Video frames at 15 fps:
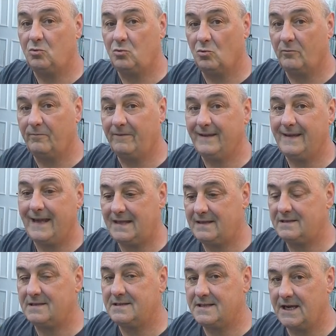Don't forget
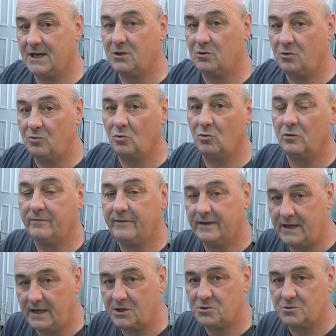to tick the
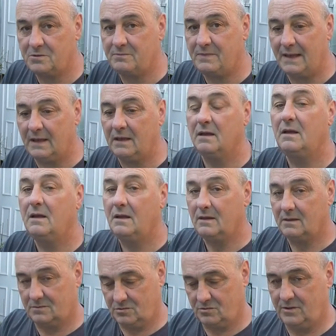notification bell
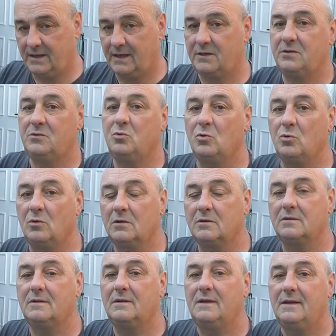so you get told,